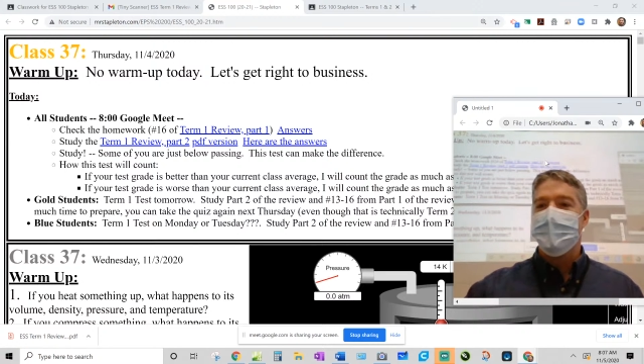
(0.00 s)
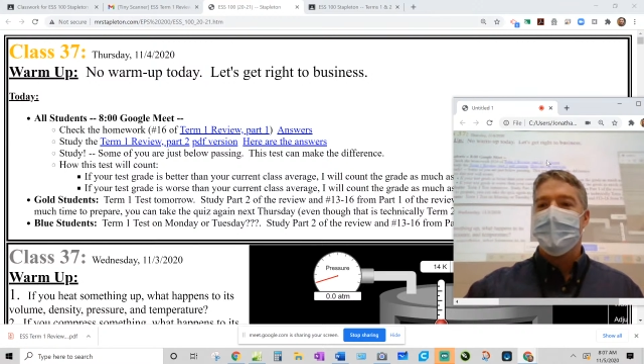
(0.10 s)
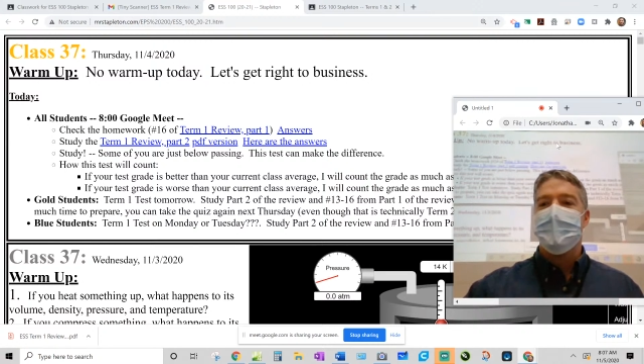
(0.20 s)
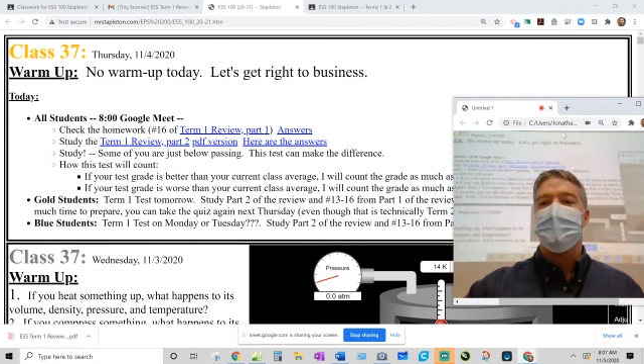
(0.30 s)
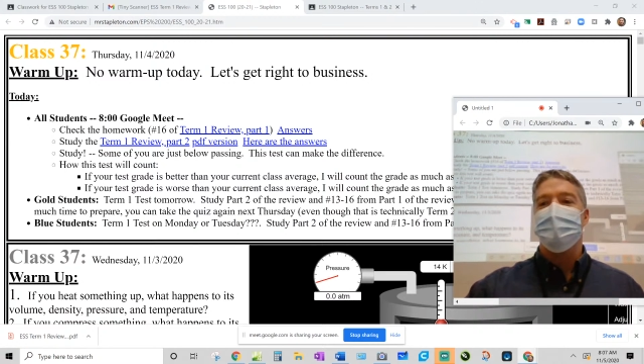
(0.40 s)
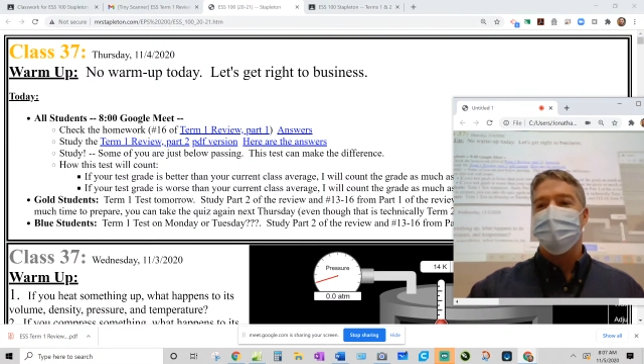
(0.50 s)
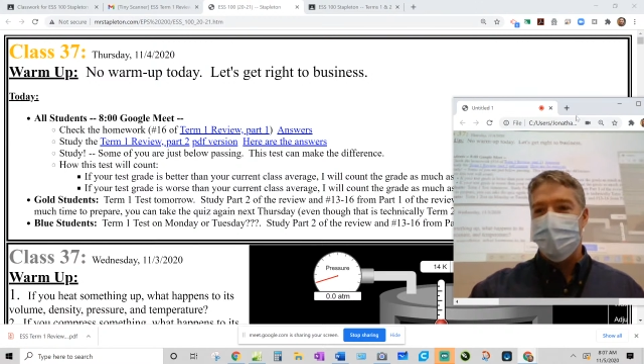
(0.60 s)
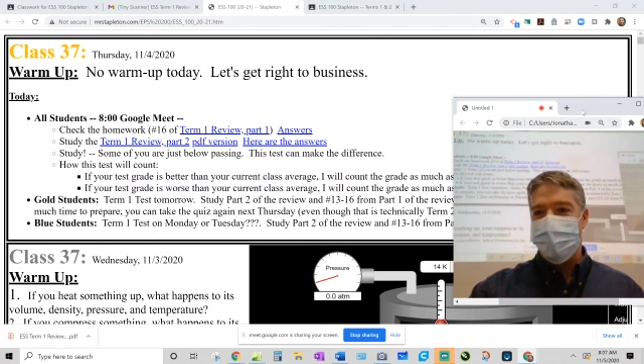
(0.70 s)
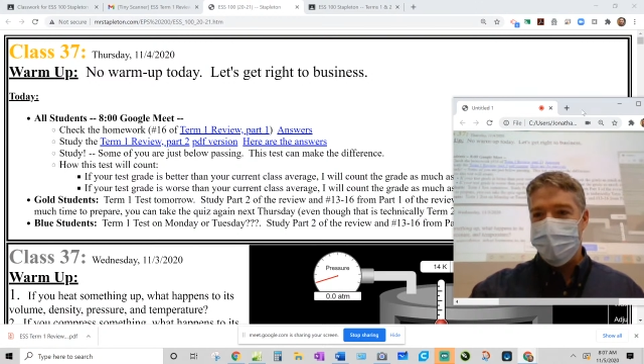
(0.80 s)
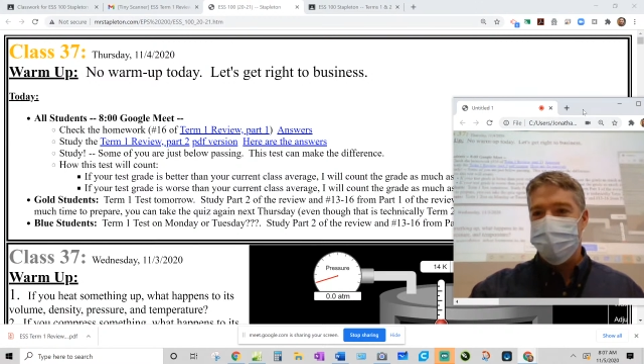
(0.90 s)

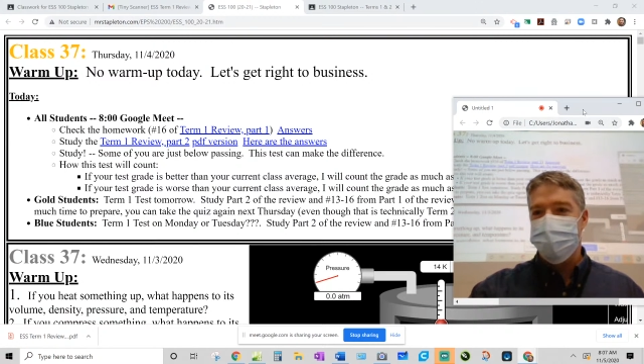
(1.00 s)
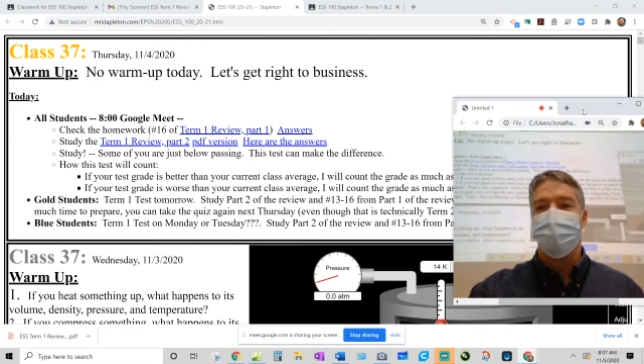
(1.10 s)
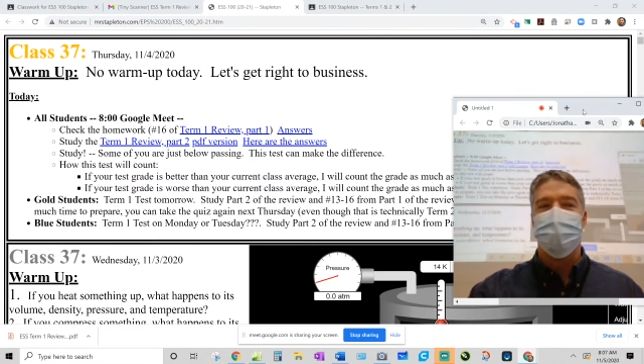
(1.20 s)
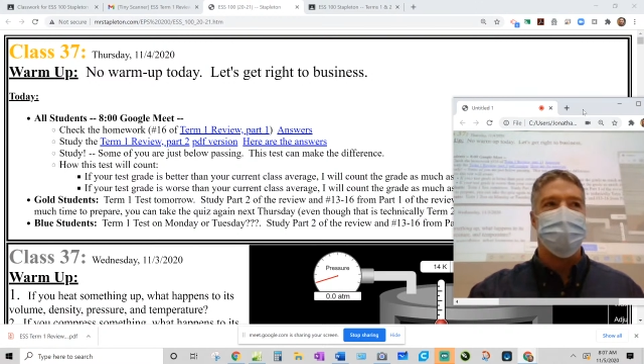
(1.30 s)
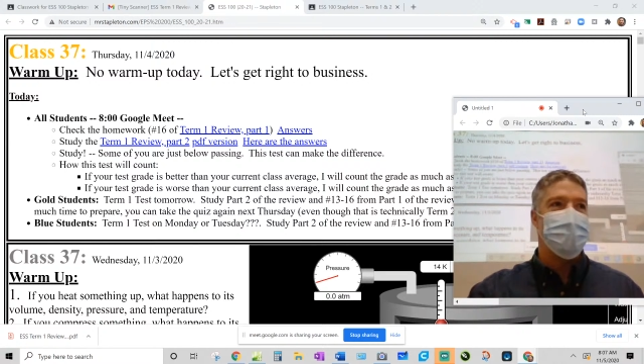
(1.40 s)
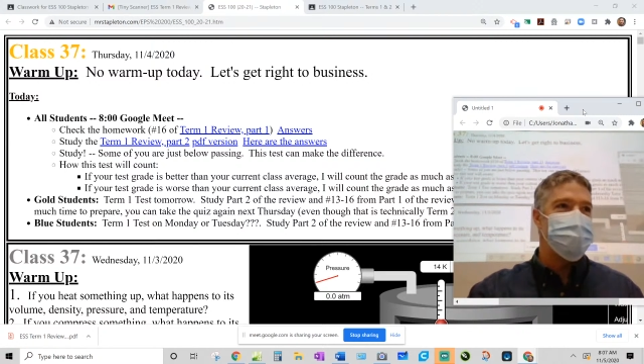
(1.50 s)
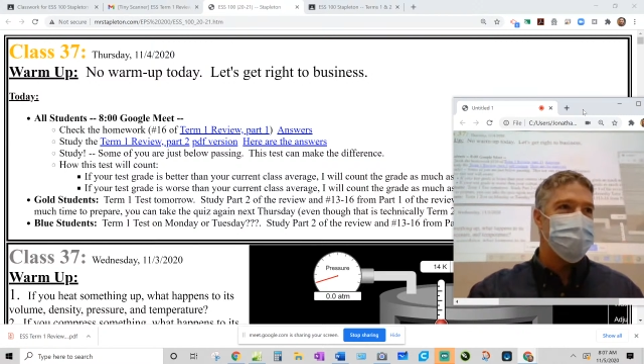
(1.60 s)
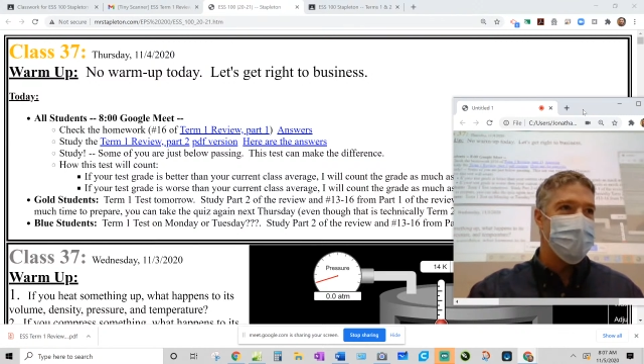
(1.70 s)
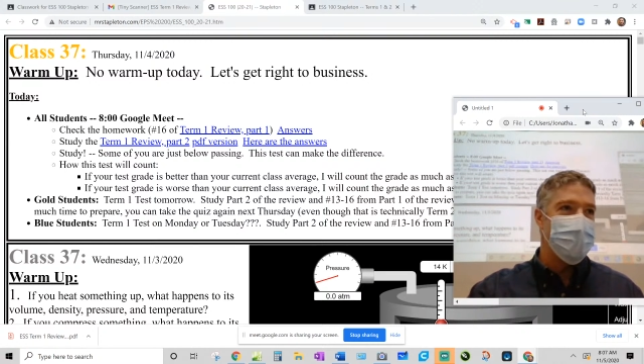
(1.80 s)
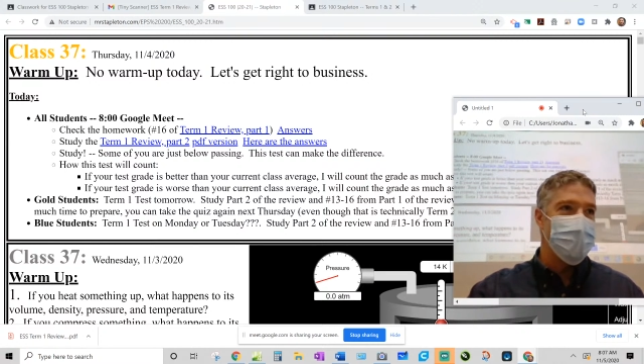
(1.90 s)
Study, do the best you
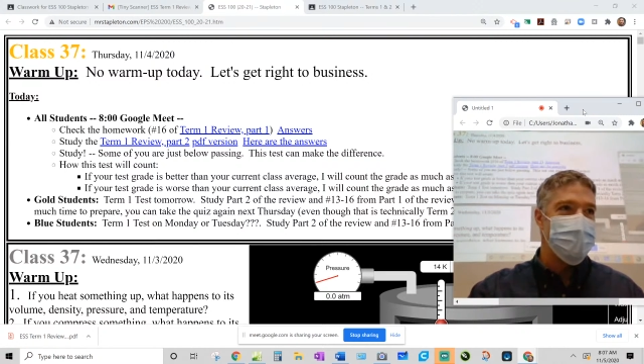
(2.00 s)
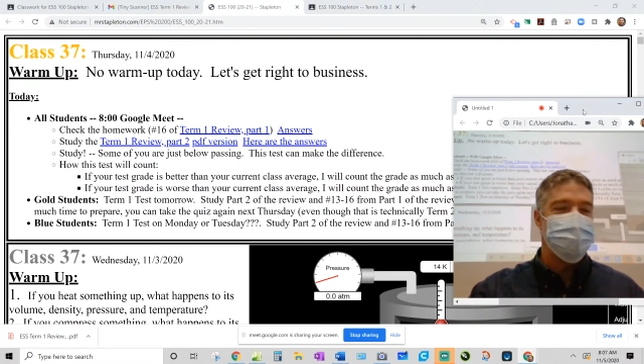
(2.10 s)
can,